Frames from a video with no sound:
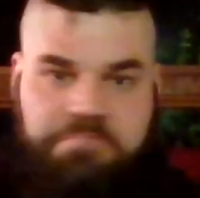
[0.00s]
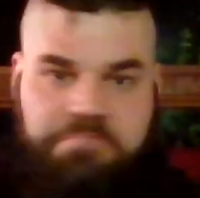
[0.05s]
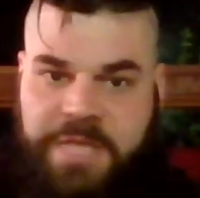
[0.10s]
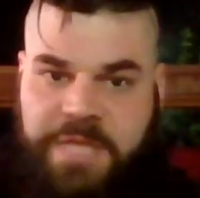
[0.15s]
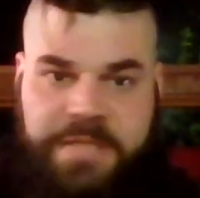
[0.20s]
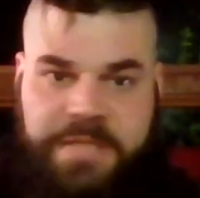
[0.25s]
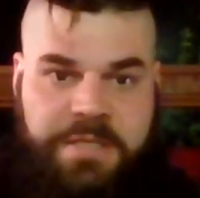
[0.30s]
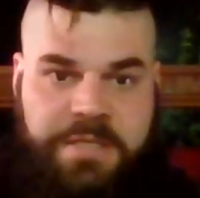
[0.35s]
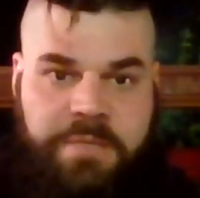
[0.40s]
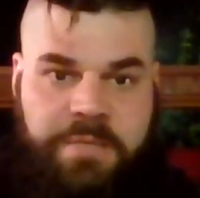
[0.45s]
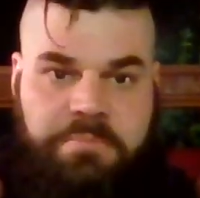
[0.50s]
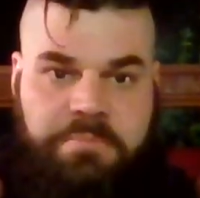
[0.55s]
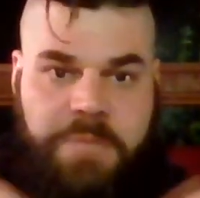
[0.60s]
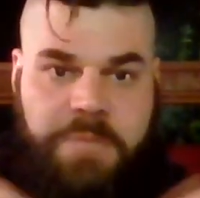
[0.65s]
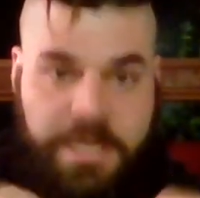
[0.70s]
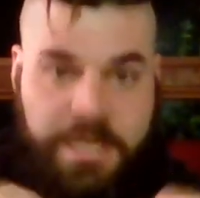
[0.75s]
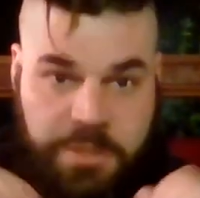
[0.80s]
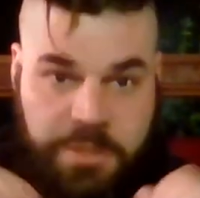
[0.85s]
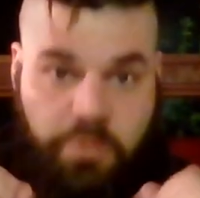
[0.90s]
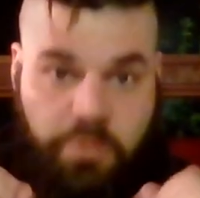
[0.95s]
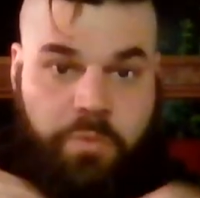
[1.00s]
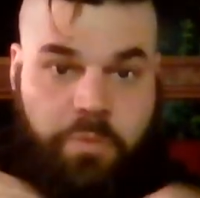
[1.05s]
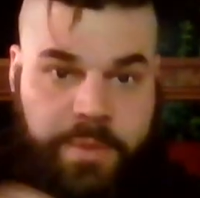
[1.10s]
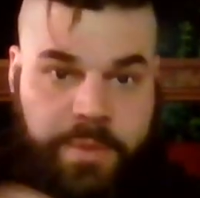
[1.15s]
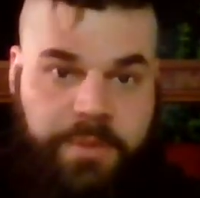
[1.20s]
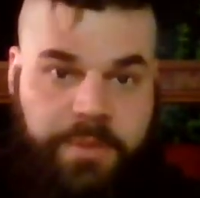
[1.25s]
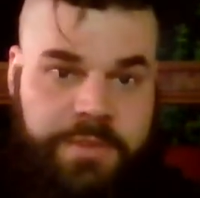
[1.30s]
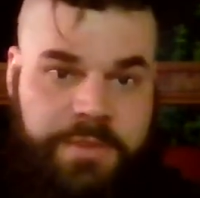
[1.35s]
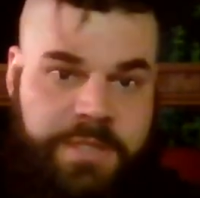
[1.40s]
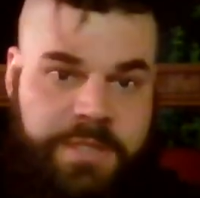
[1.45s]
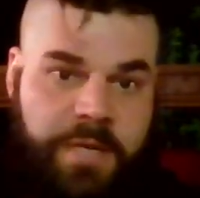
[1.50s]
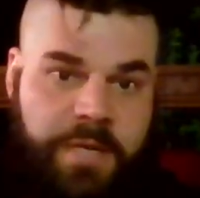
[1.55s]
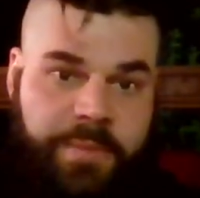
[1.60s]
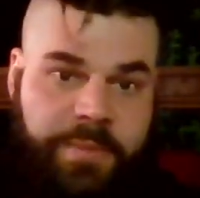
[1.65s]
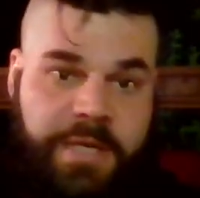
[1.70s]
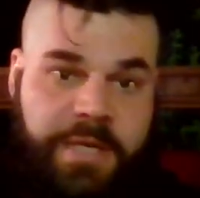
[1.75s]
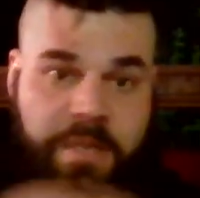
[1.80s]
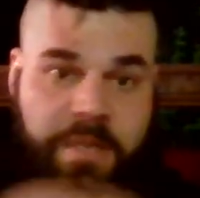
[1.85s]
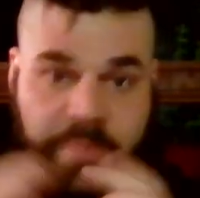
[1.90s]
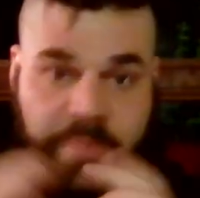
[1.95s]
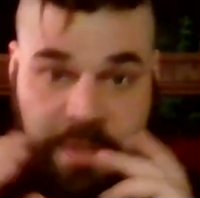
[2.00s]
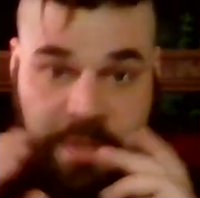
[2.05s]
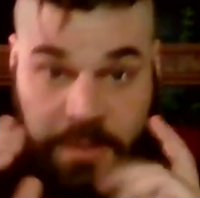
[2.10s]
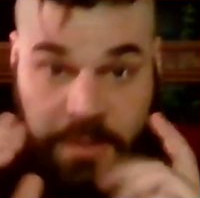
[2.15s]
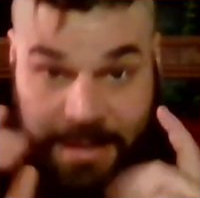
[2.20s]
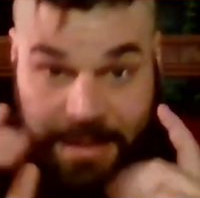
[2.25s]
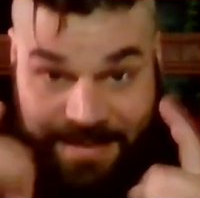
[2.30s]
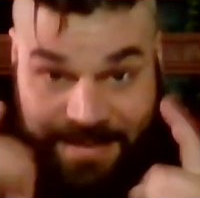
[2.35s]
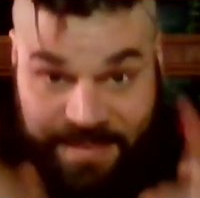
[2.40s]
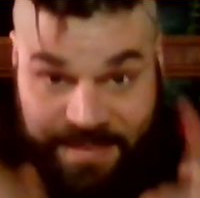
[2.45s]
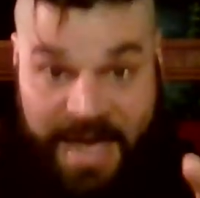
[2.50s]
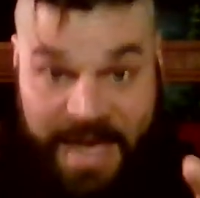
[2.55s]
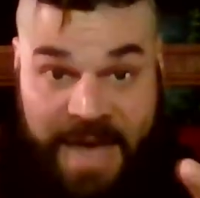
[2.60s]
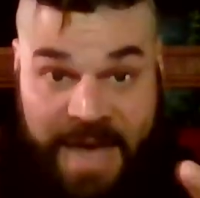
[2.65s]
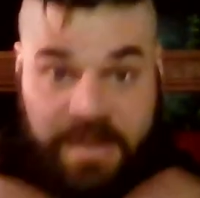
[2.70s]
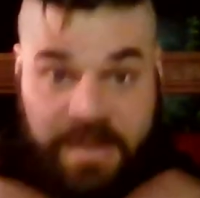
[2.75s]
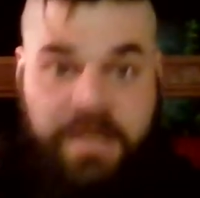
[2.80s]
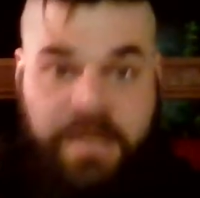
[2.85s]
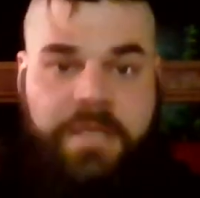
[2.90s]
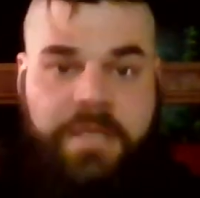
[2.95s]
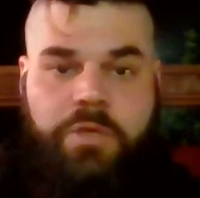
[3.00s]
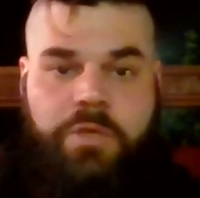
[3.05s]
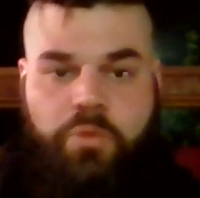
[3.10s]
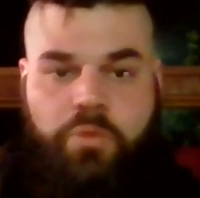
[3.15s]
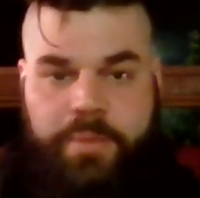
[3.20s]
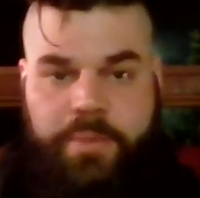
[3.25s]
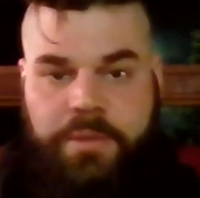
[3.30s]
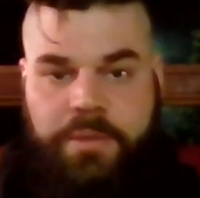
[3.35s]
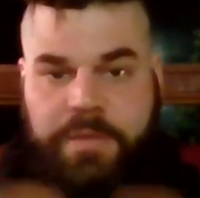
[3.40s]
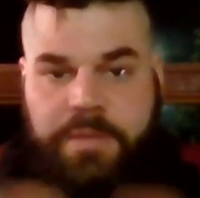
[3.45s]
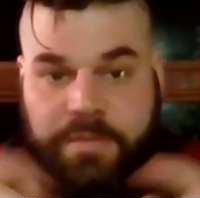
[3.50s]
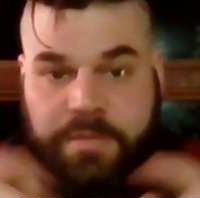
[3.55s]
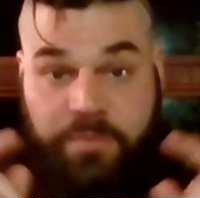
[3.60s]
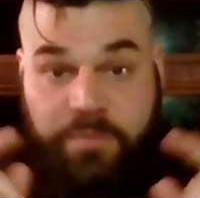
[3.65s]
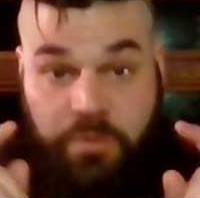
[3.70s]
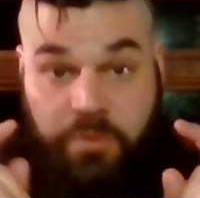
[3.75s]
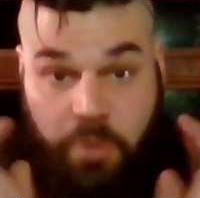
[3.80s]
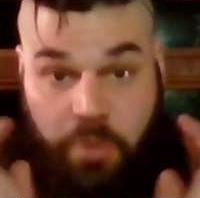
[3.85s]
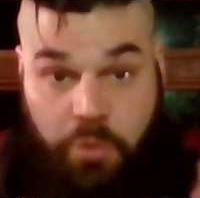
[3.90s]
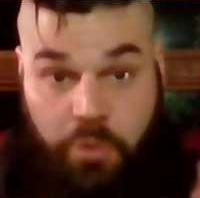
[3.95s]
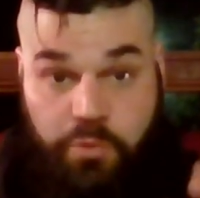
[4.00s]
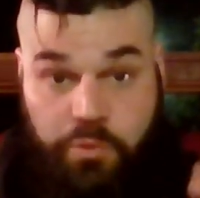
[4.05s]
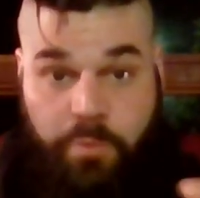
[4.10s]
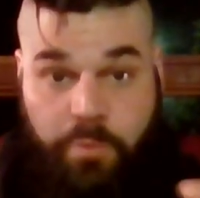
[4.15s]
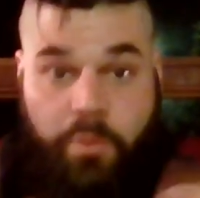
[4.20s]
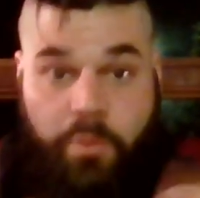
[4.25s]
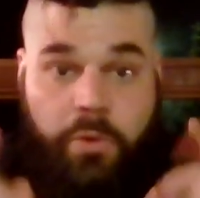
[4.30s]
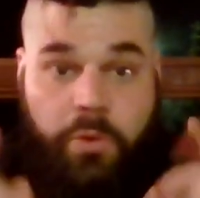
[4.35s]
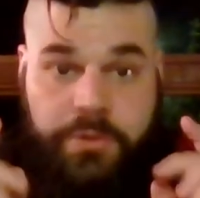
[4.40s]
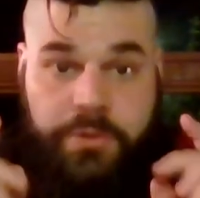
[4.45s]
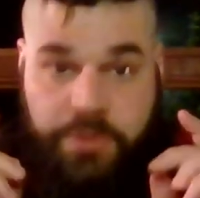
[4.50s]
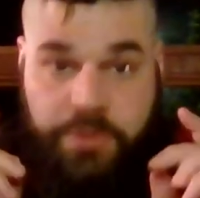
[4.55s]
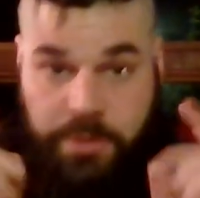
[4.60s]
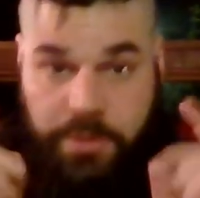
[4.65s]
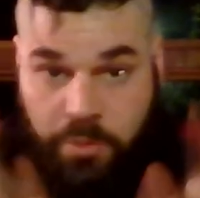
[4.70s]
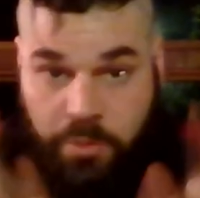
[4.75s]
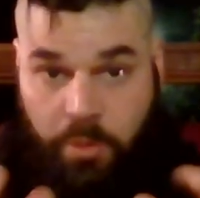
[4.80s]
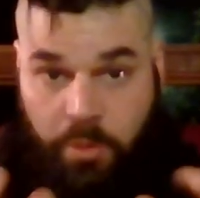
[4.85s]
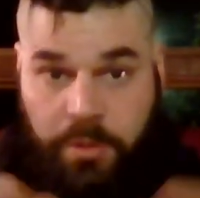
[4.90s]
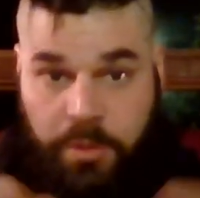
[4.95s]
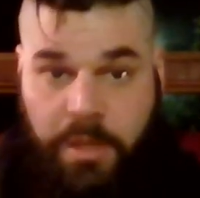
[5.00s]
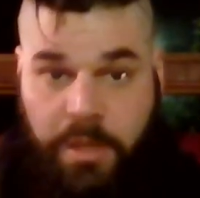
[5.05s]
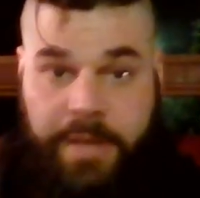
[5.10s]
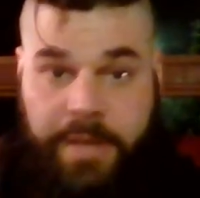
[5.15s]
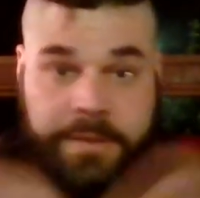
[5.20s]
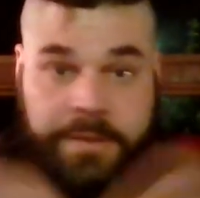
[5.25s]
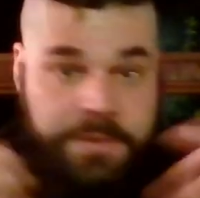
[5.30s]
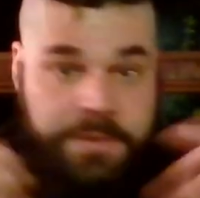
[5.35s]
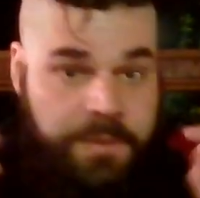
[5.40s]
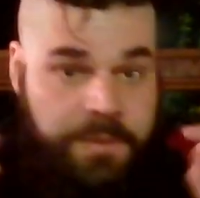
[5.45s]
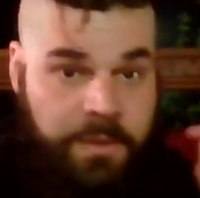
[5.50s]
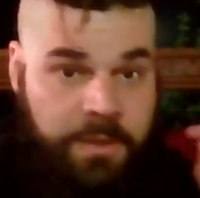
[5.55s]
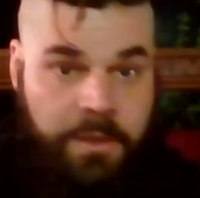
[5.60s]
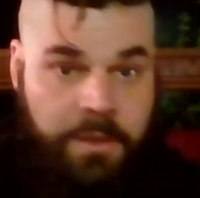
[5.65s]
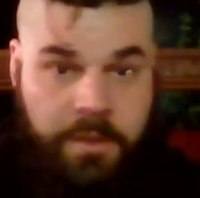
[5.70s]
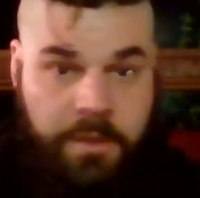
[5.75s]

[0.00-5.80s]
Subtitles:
That's it. And you will be able to set up a campaign like that. You will be able to give those reports to your clients